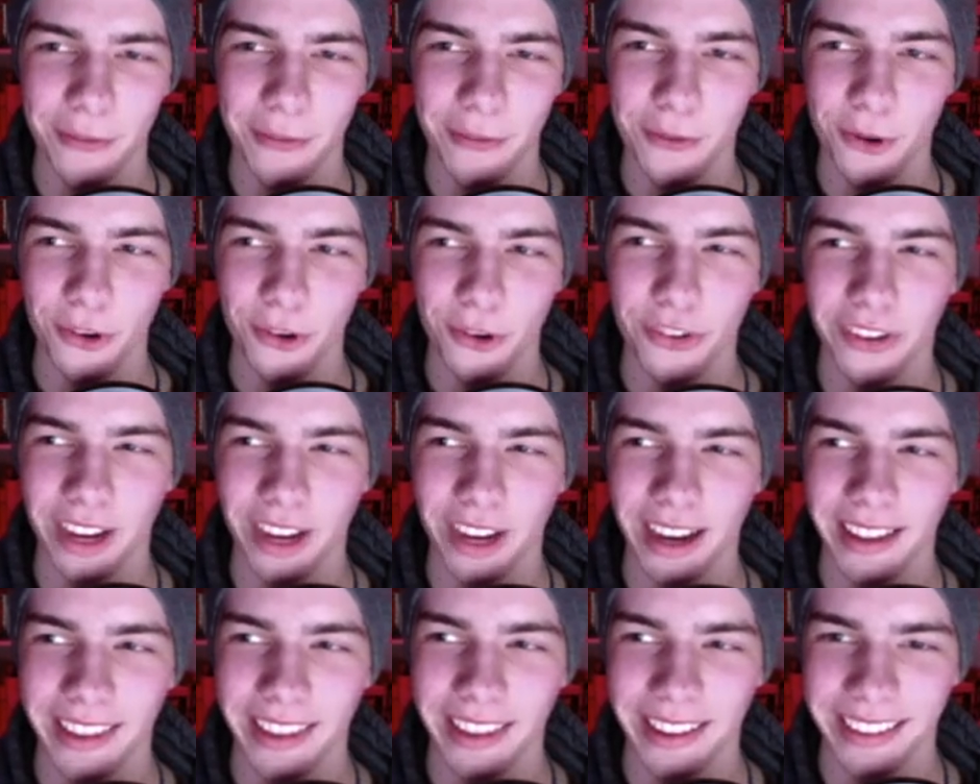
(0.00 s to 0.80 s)
course, you
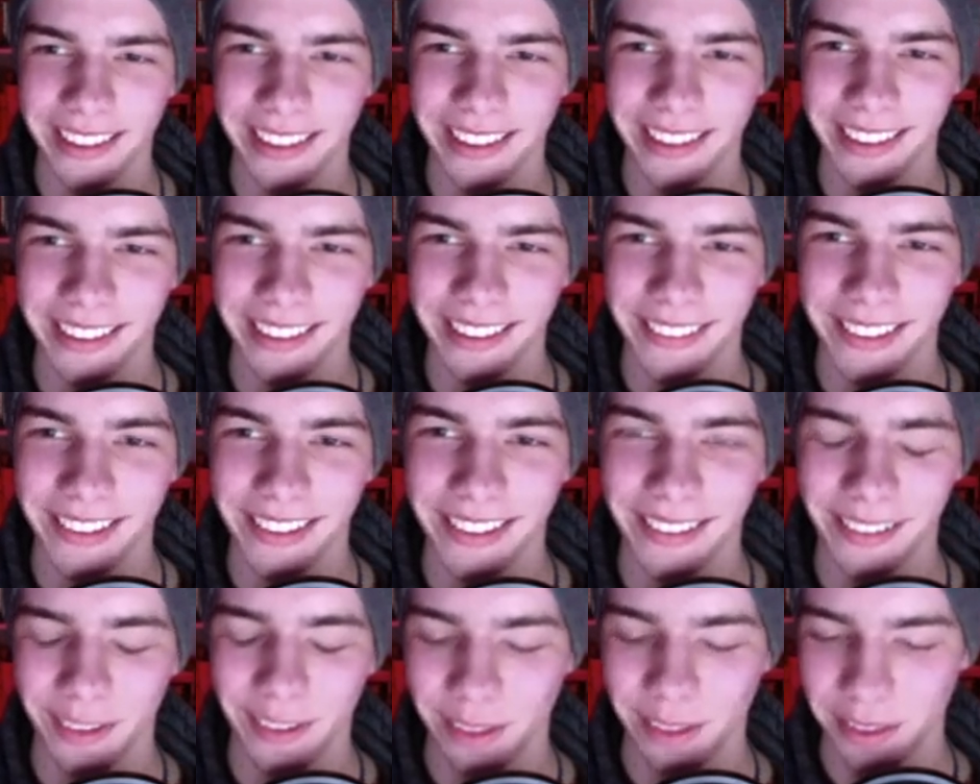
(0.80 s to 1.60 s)
got like the
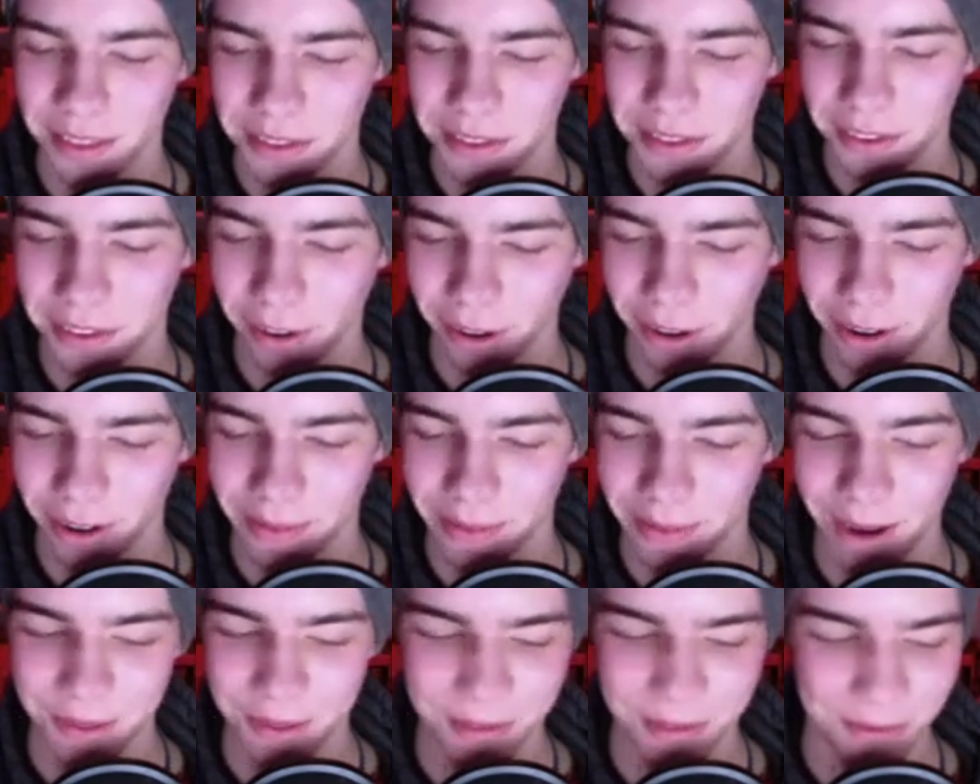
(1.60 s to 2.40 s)
talking
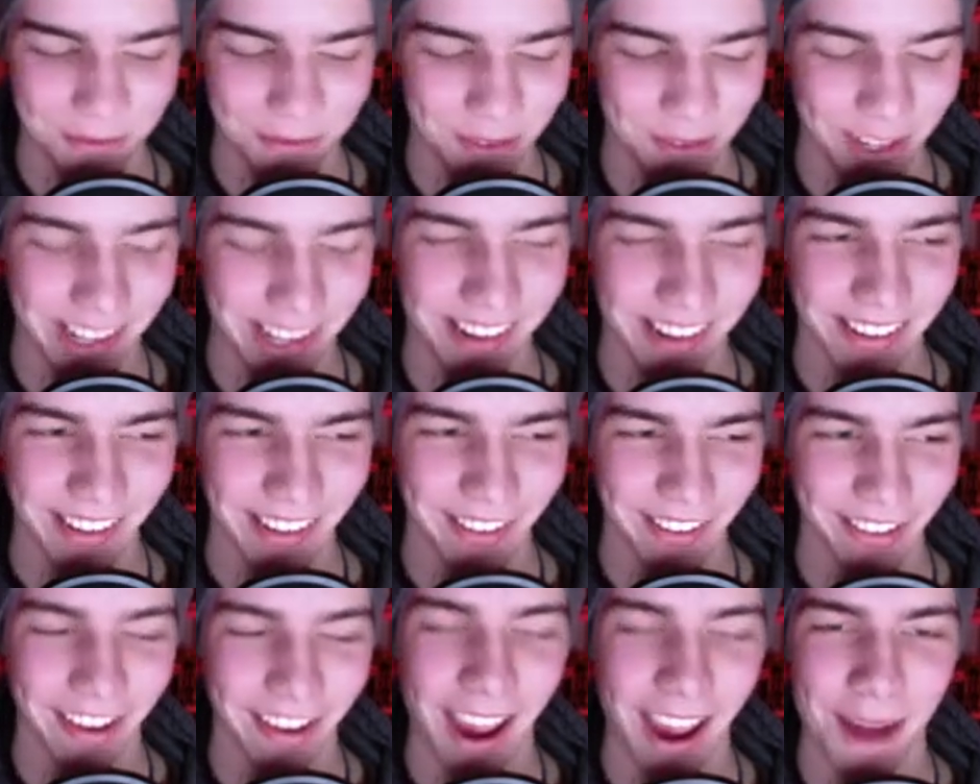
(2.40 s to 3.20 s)
about
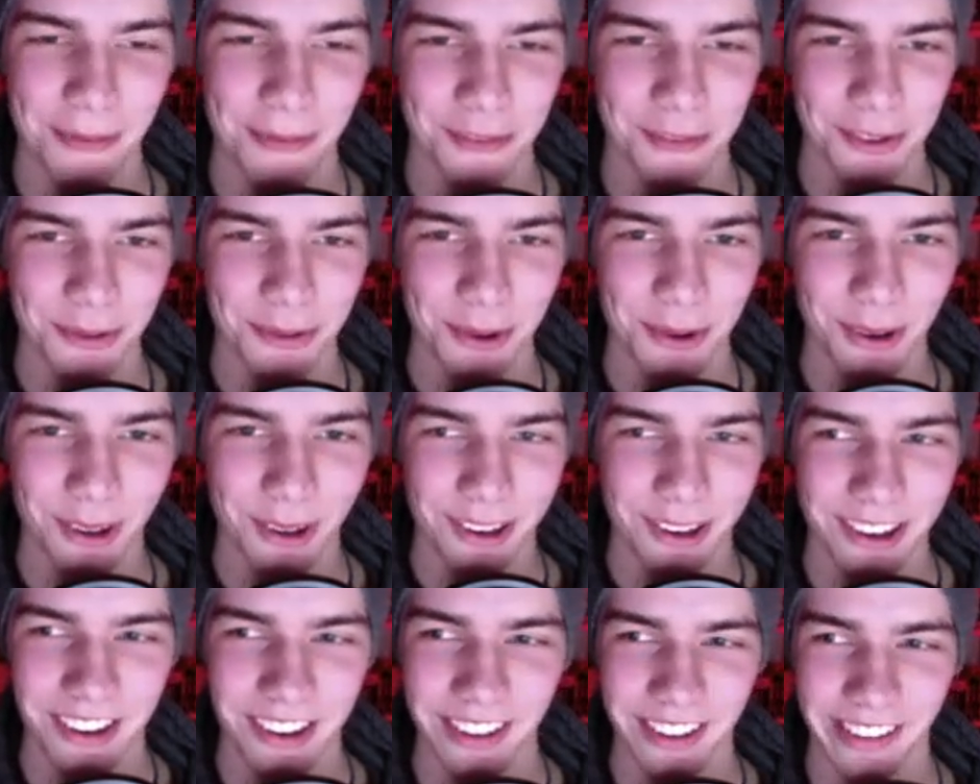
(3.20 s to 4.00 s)
ridiculous camera
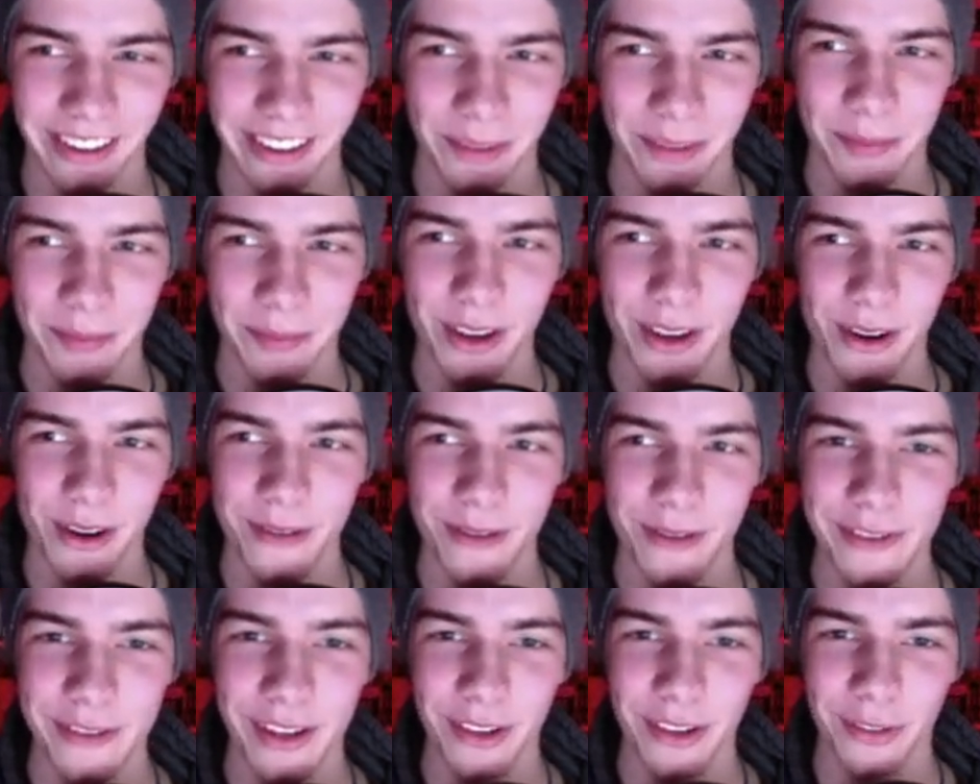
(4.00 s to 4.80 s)
work, like
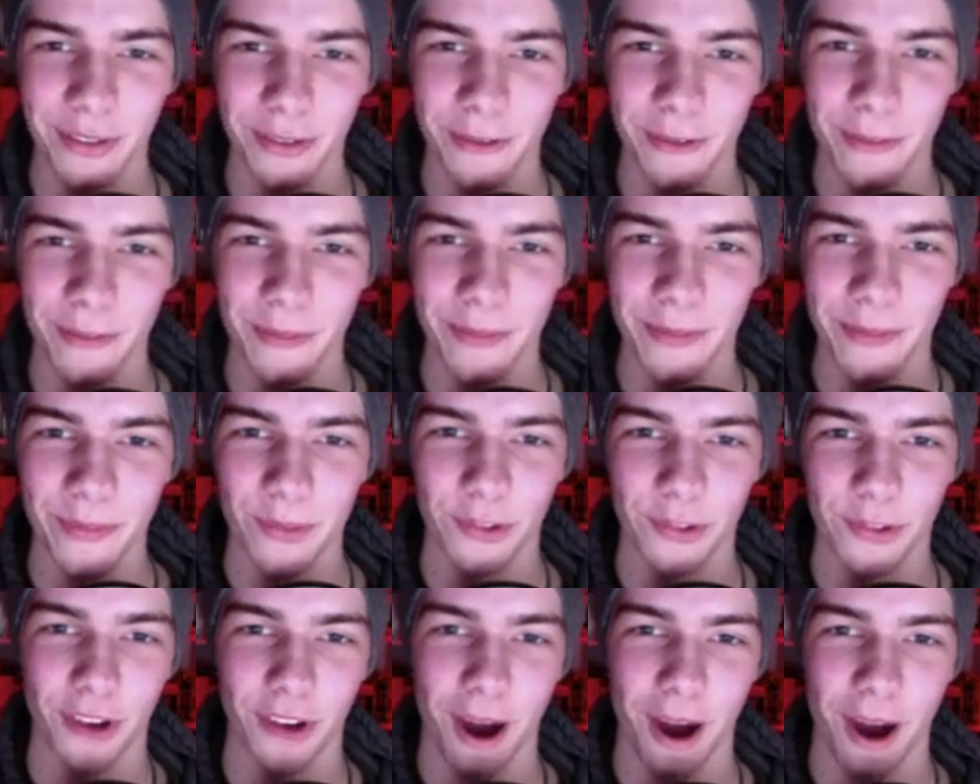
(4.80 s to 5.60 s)
POVs from
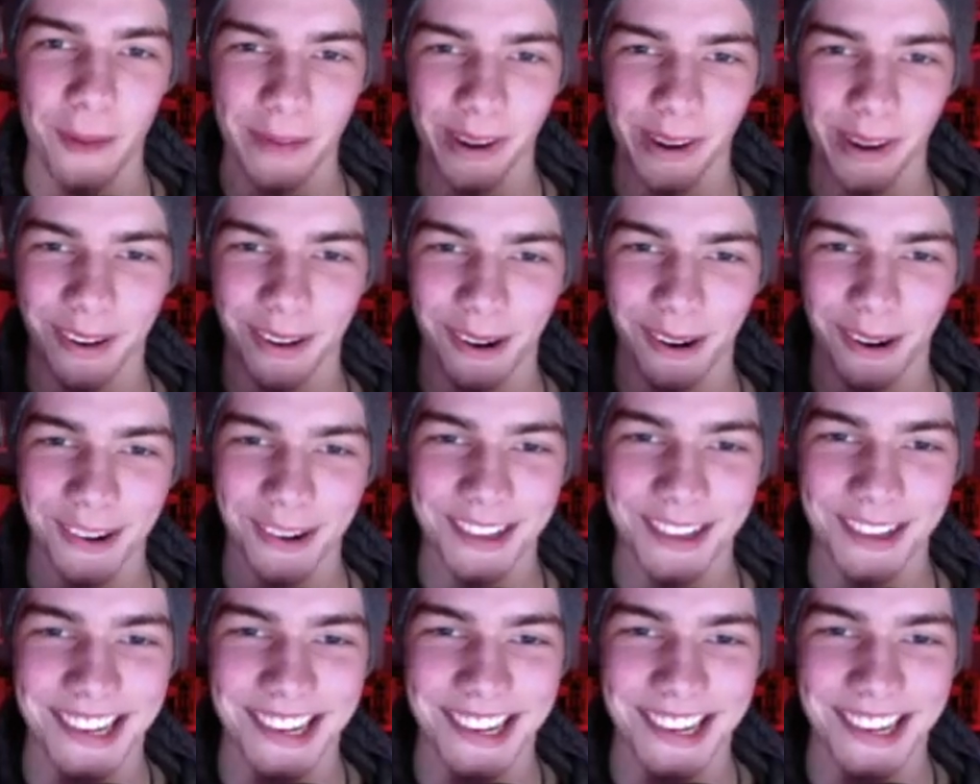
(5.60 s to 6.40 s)
shopping
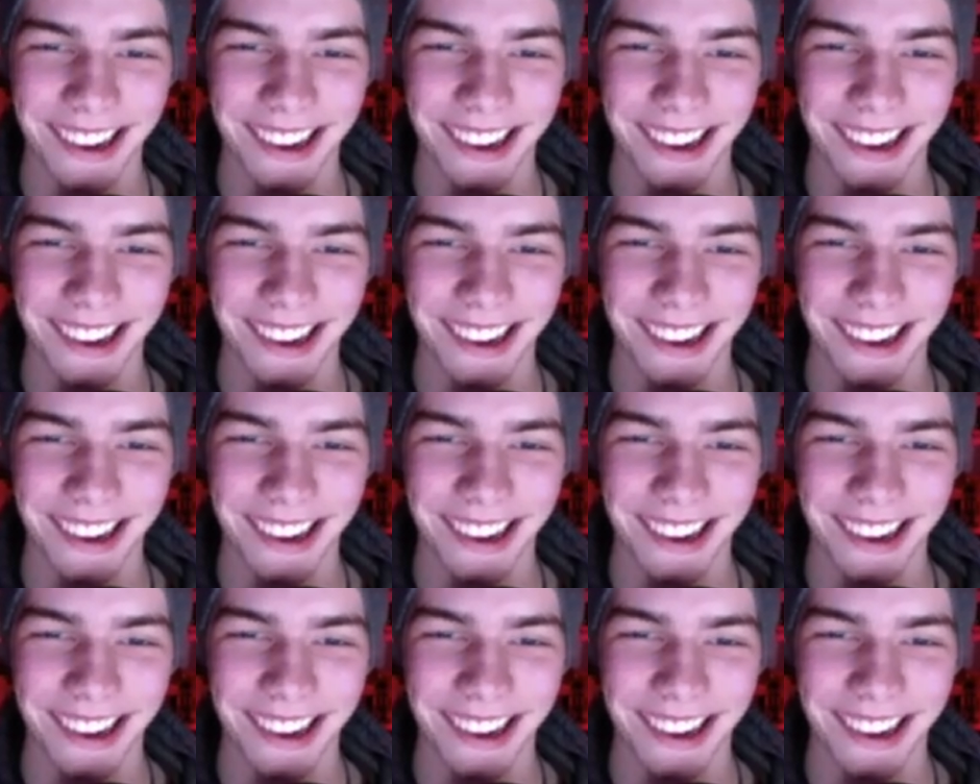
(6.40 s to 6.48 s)
carts.